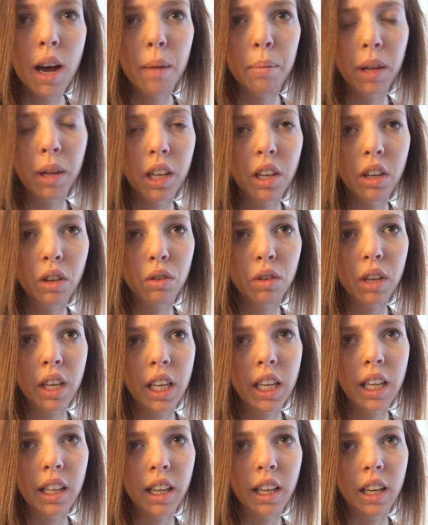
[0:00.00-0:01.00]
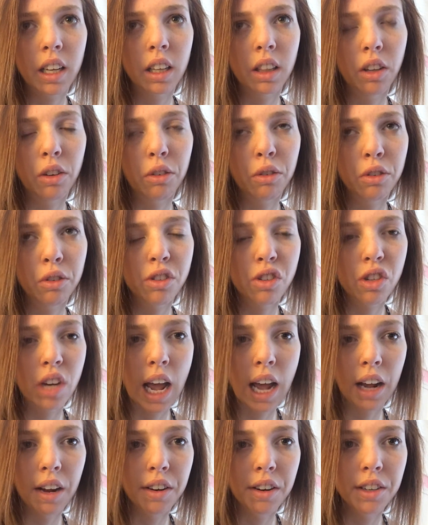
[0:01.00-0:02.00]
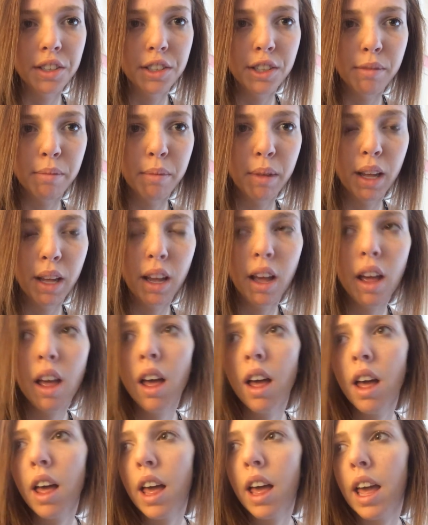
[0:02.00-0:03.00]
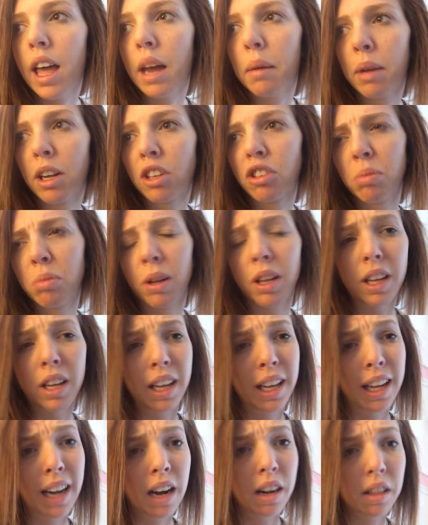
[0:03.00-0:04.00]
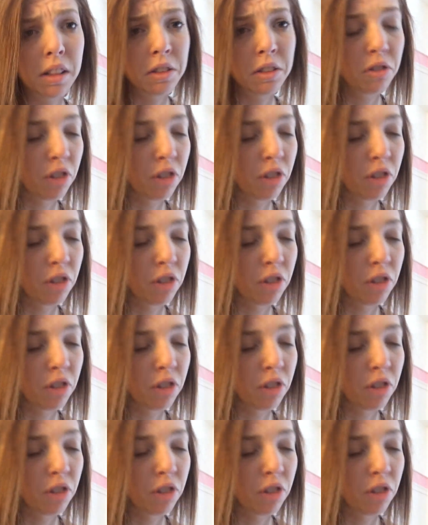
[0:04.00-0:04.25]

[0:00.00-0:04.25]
probably gonna go eat, like, a little snack or something. And I'm actually probably gonna get out of this